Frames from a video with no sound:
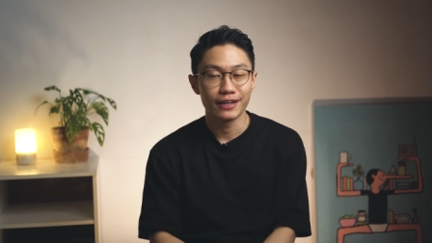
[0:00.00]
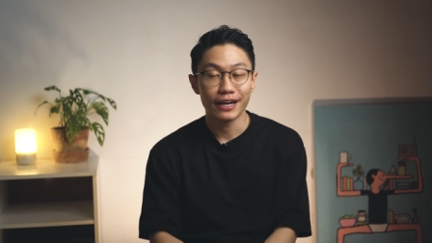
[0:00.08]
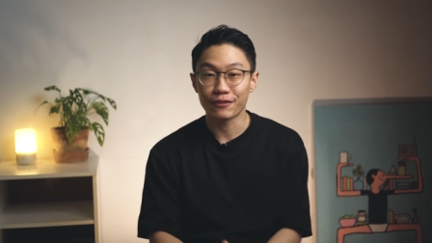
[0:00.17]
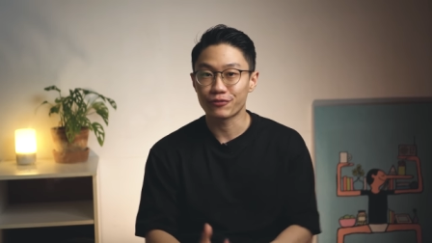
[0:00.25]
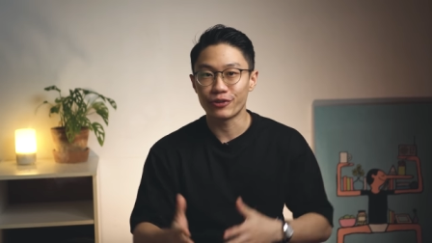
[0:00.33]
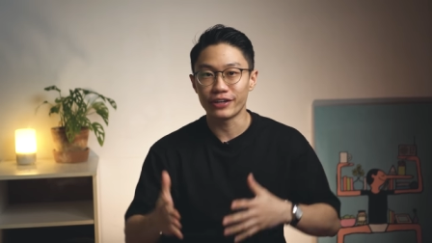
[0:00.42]

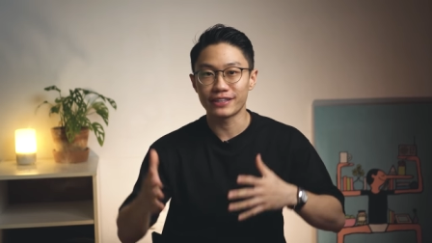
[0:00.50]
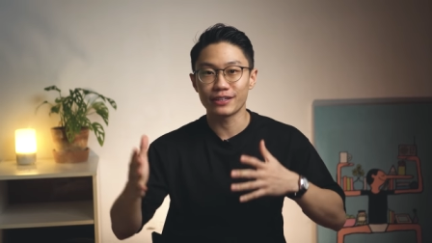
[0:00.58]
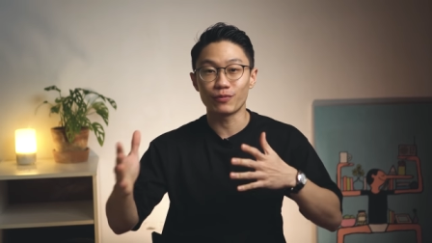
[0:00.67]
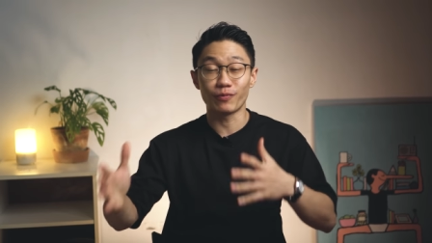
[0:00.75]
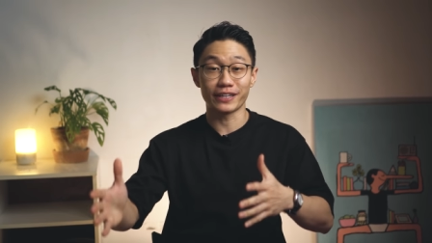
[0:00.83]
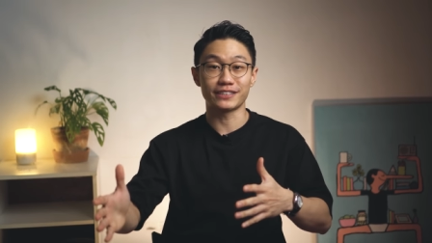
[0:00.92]
I've
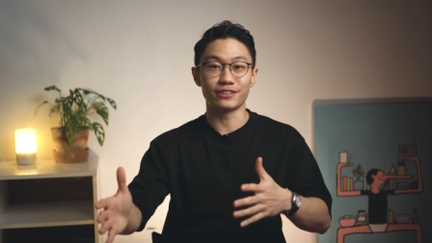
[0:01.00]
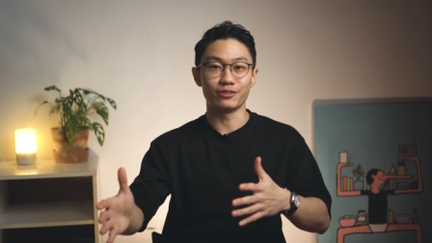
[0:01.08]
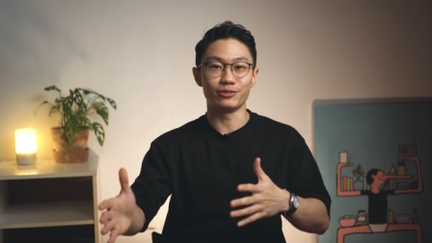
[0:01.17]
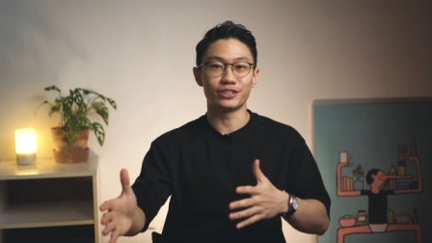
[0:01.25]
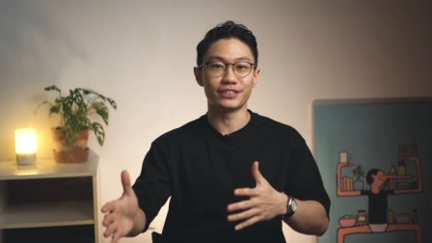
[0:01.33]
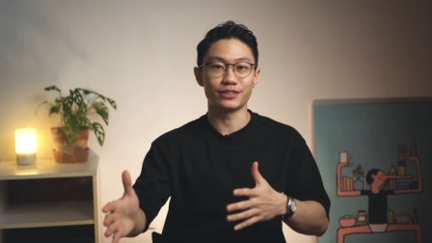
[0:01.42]
created
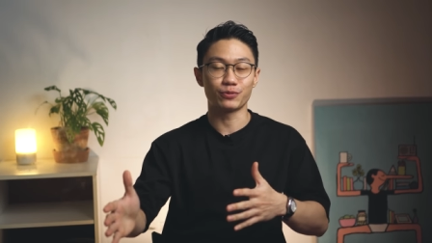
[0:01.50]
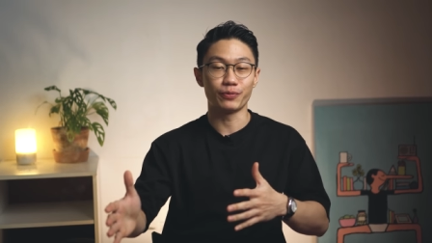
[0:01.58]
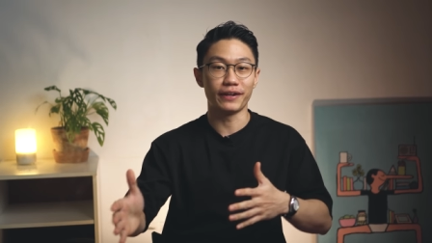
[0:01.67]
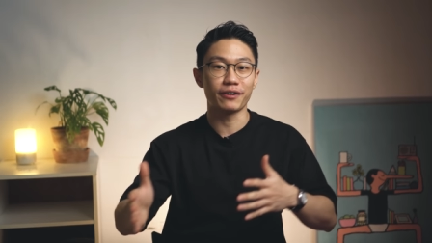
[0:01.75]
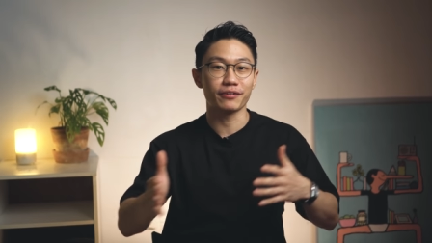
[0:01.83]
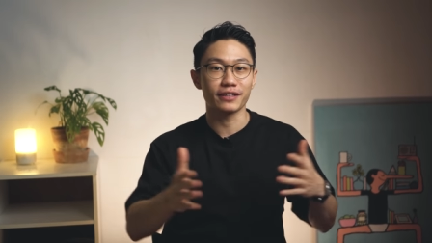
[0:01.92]
resolutions
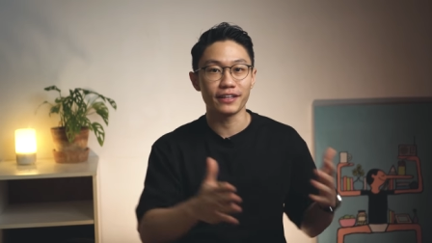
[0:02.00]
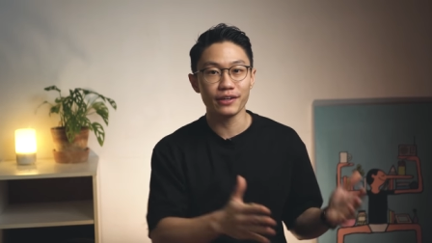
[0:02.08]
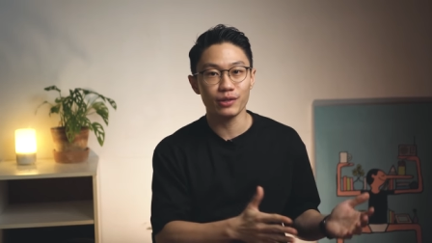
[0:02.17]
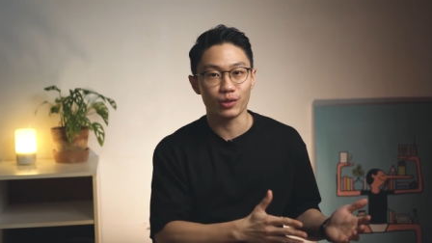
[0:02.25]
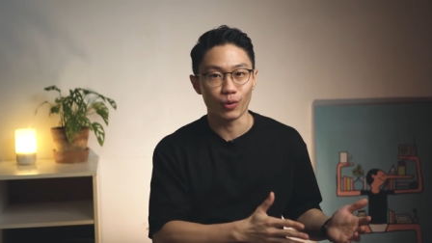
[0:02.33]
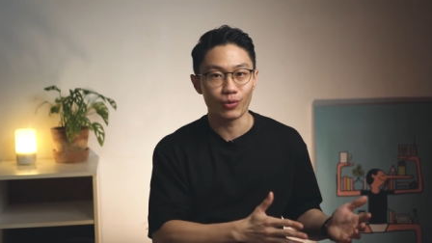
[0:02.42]
without
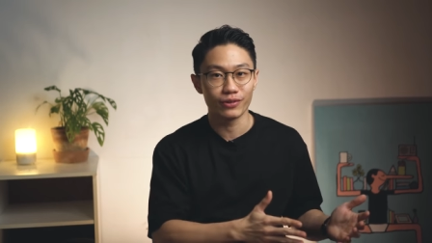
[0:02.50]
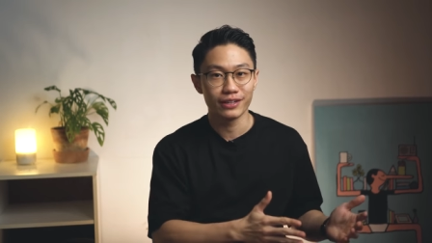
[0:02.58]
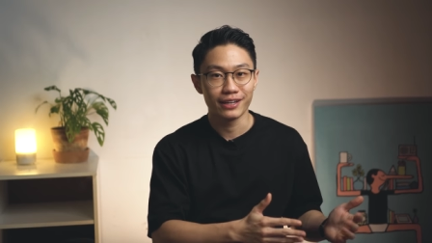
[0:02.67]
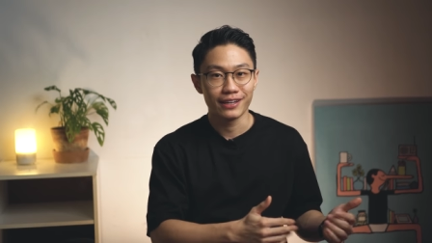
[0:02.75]
clear goal.